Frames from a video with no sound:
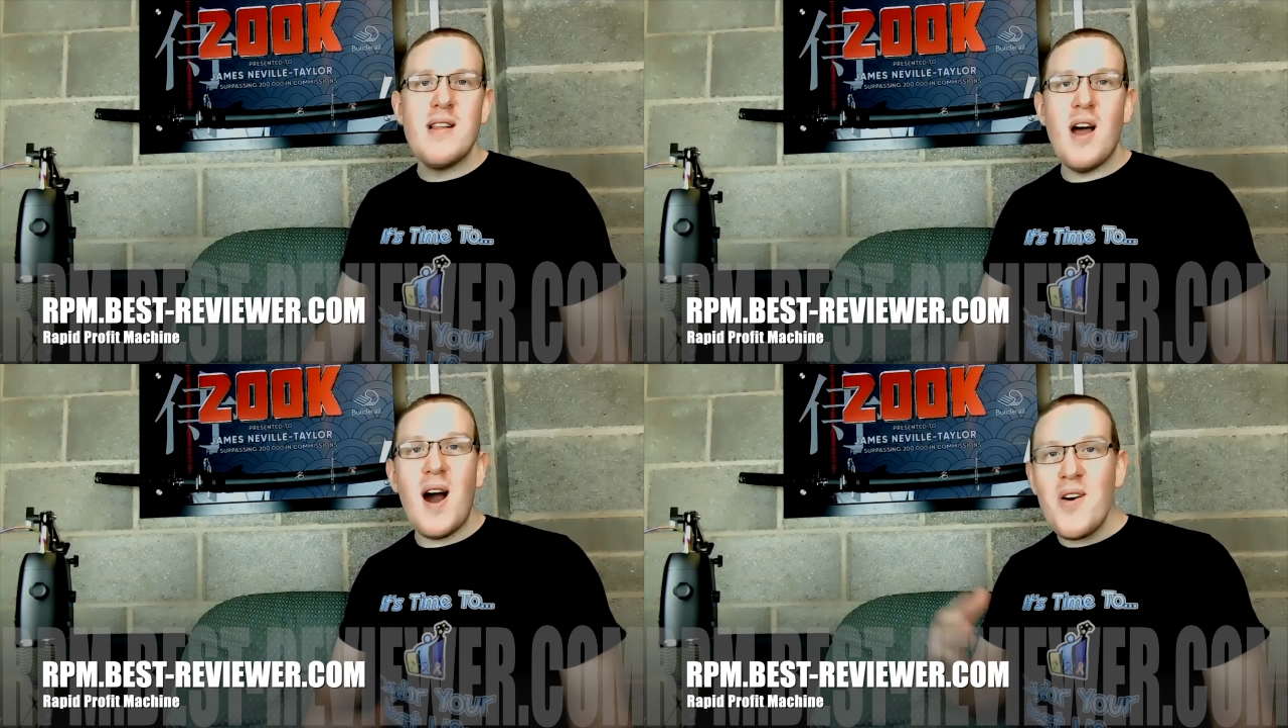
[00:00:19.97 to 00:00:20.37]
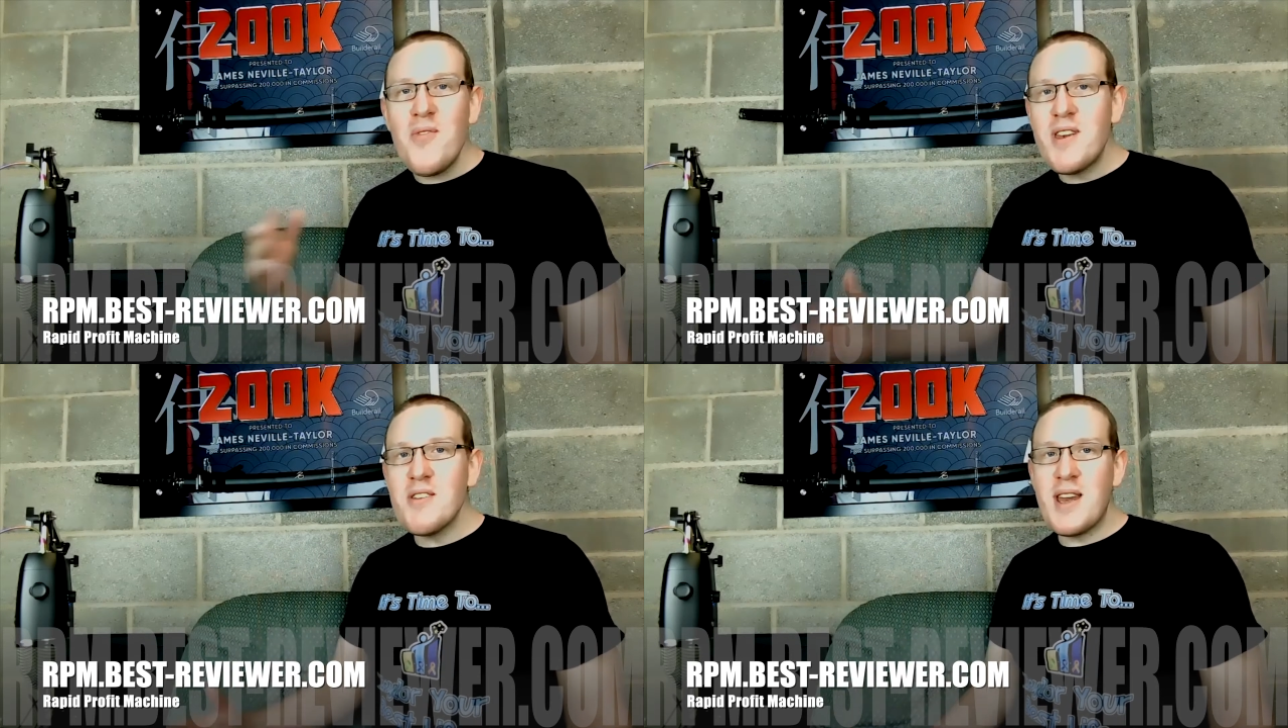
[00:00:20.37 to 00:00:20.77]
the
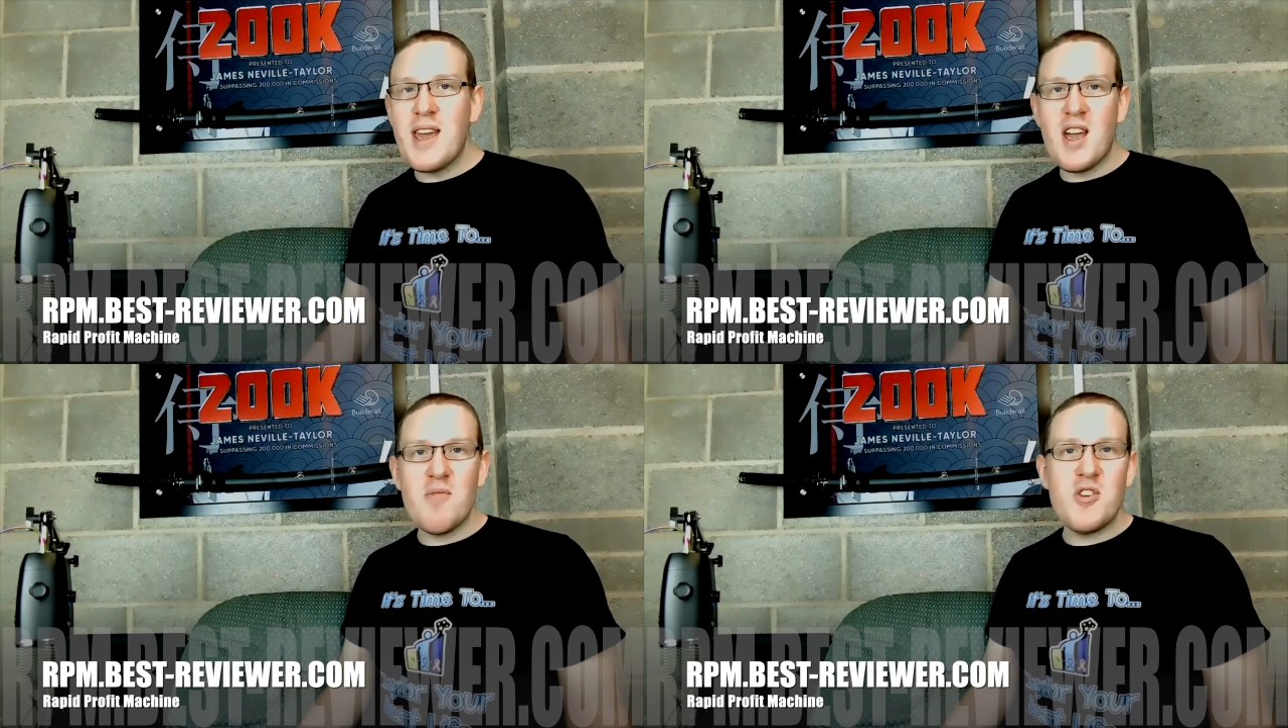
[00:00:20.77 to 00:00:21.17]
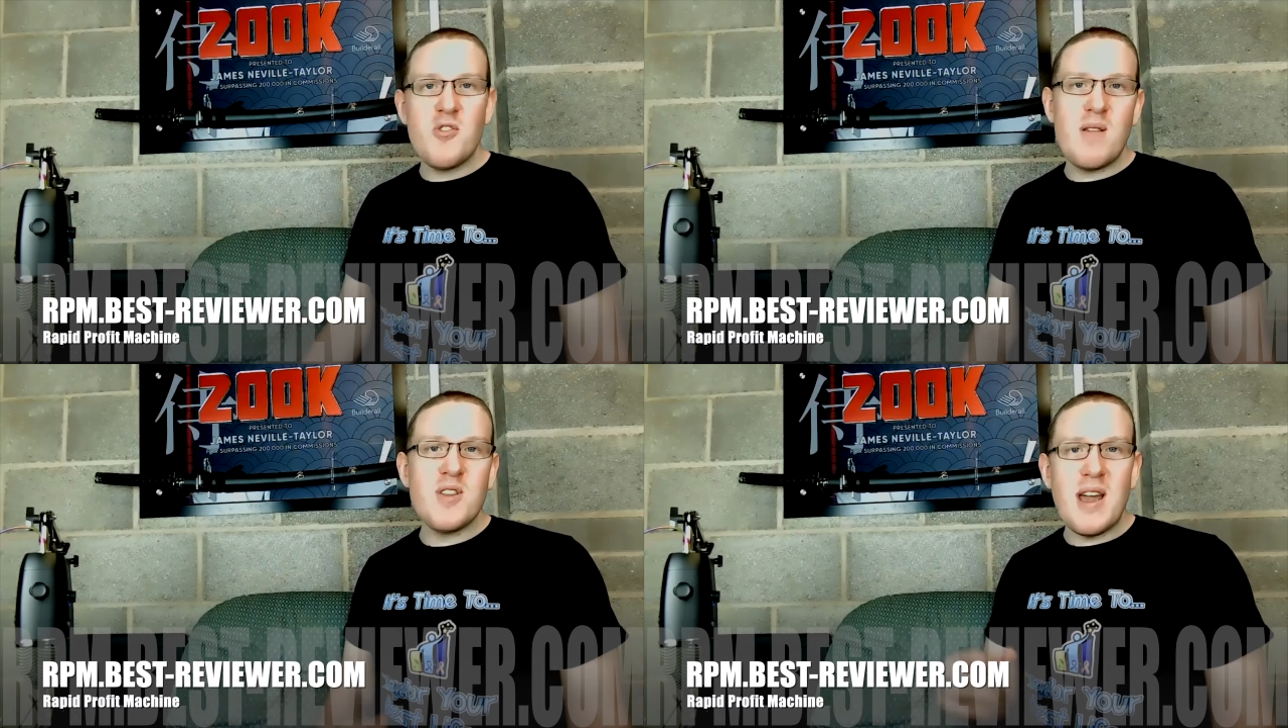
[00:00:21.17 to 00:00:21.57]
half a dozen income
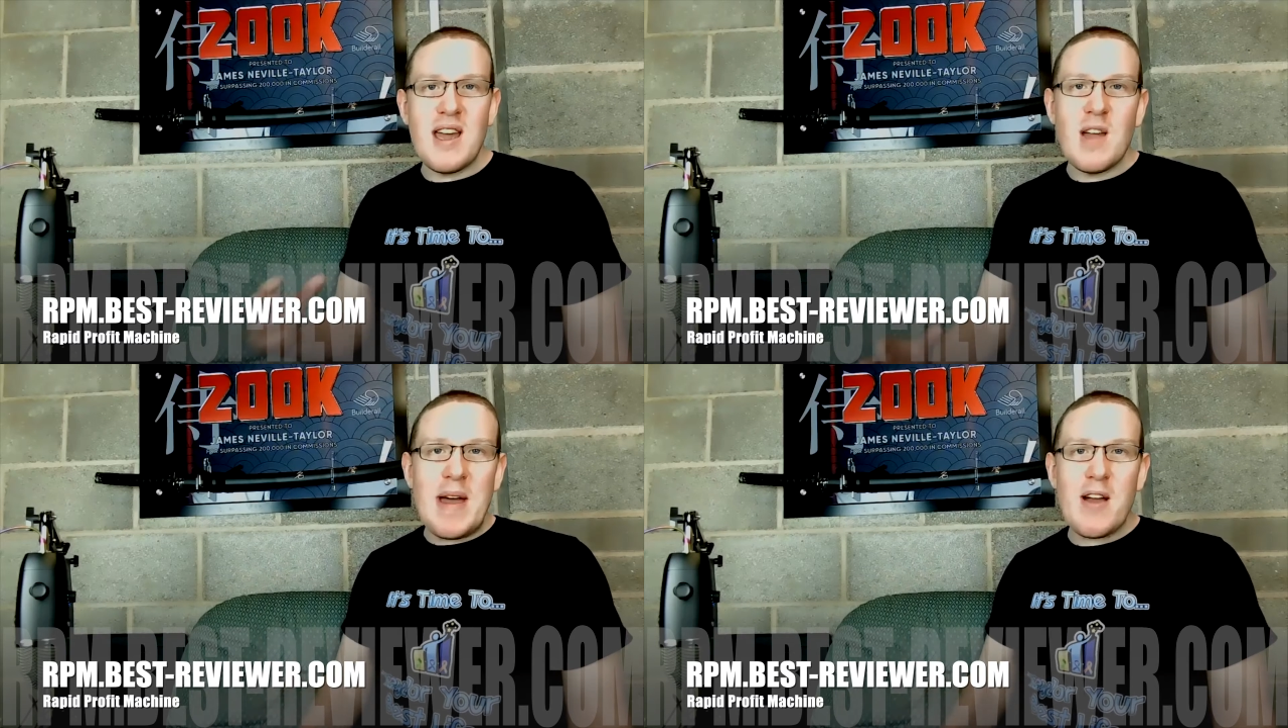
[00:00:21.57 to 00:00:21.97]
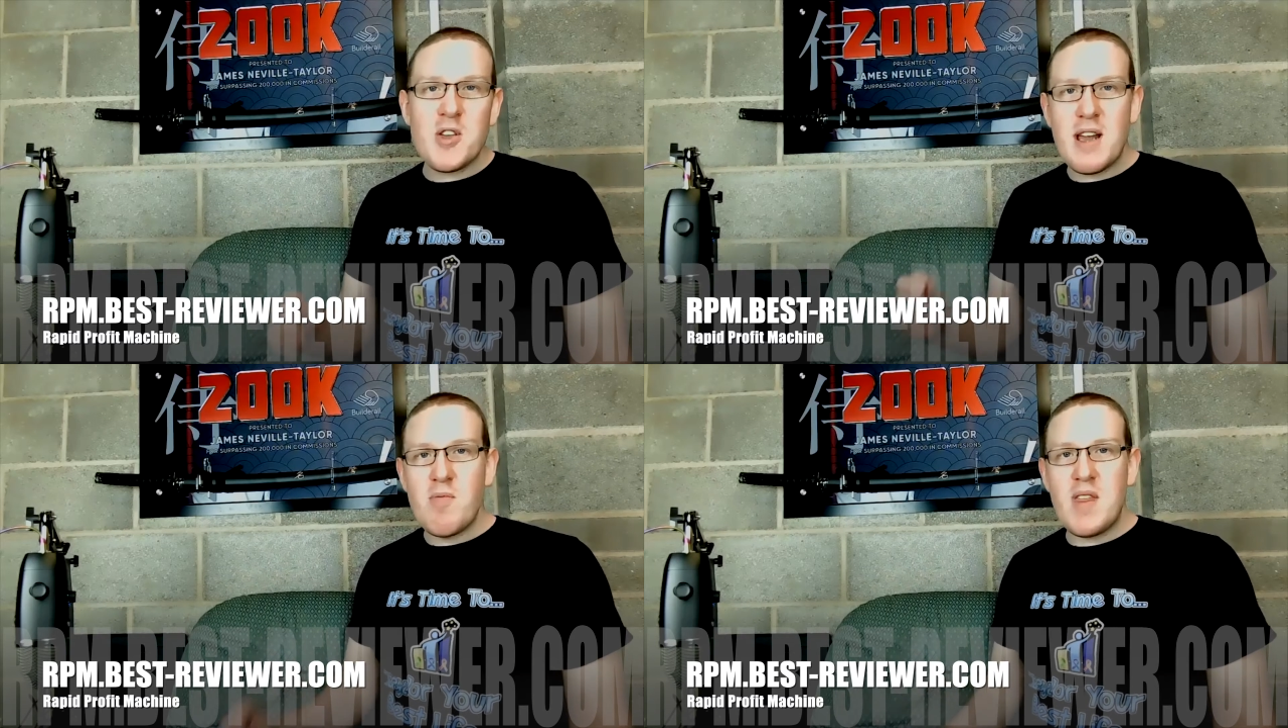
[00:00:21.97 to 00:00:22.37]
streams, the
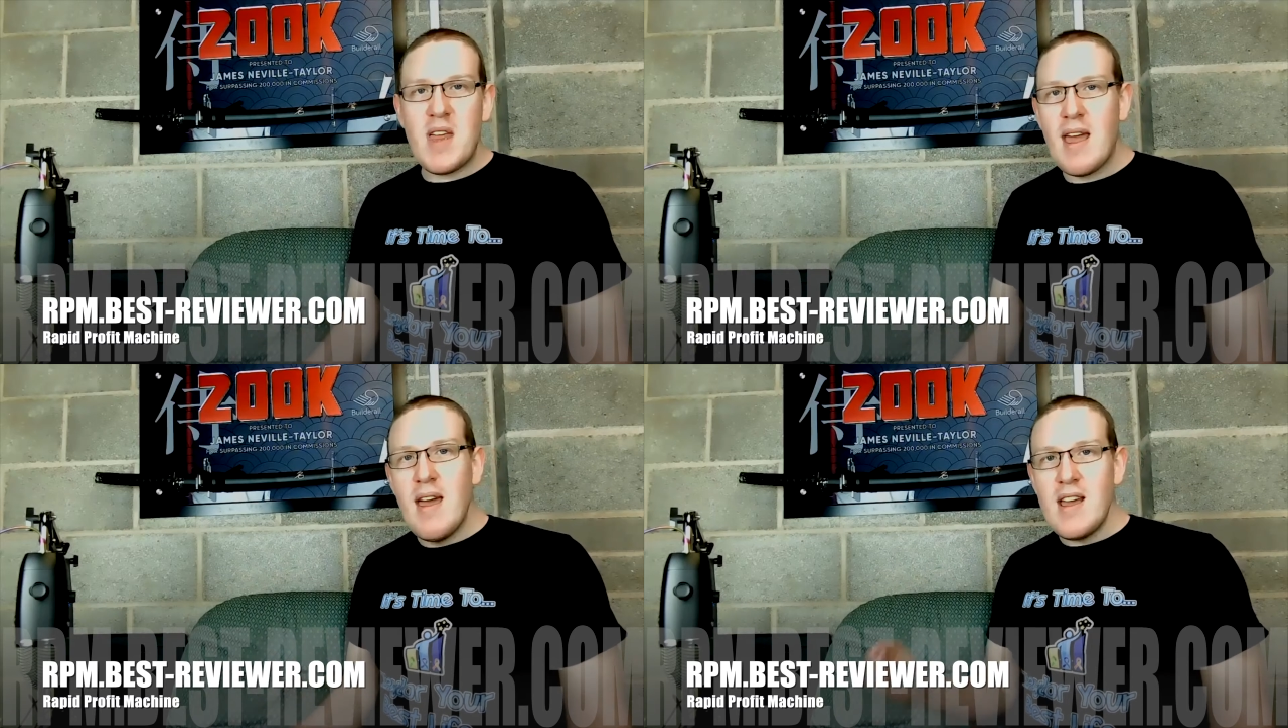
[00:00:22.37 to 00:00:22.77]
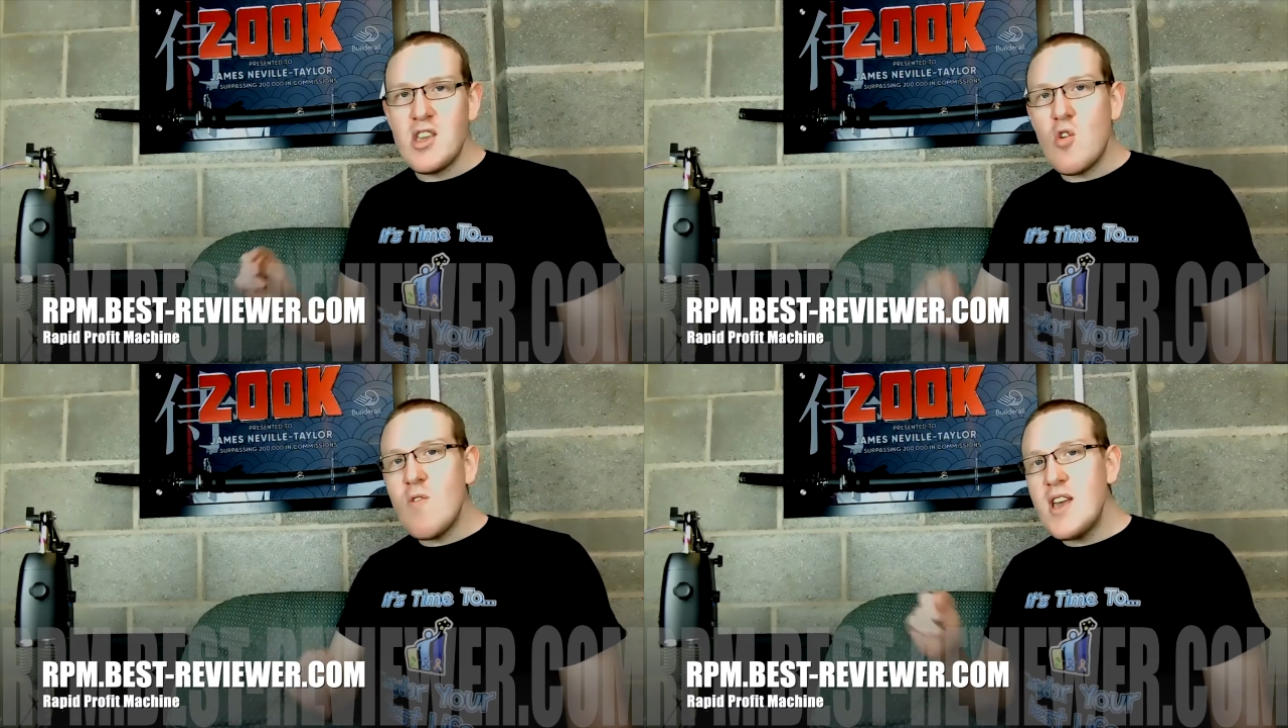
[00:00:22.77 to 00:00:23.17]
emails and everything
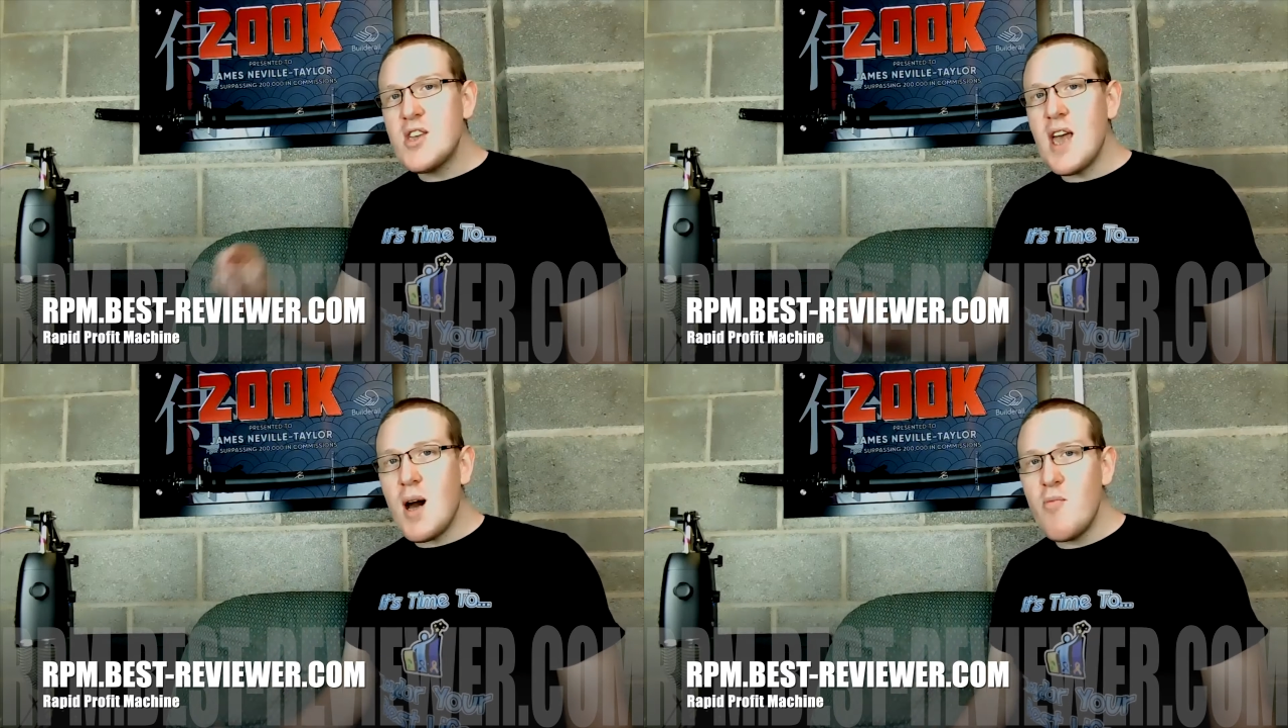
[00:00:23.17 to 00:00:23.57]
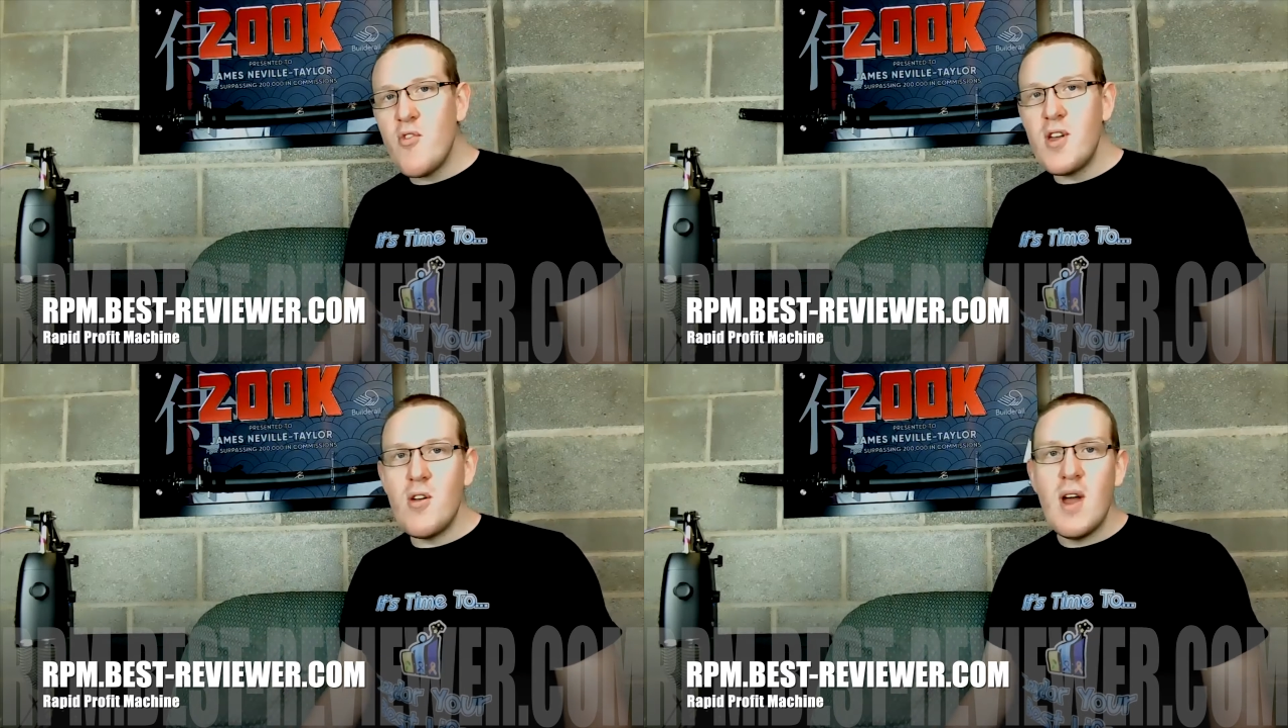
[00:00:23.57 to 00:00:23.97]
is already set up
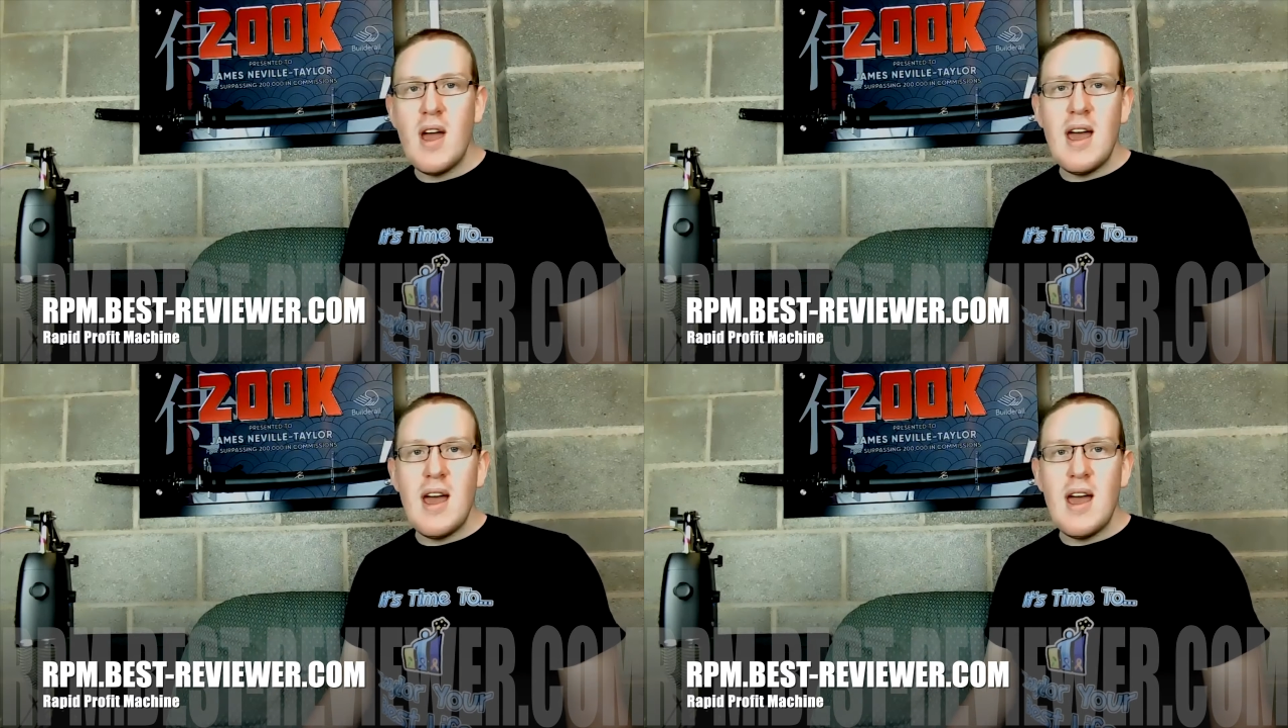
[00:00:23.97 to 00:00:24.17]
for you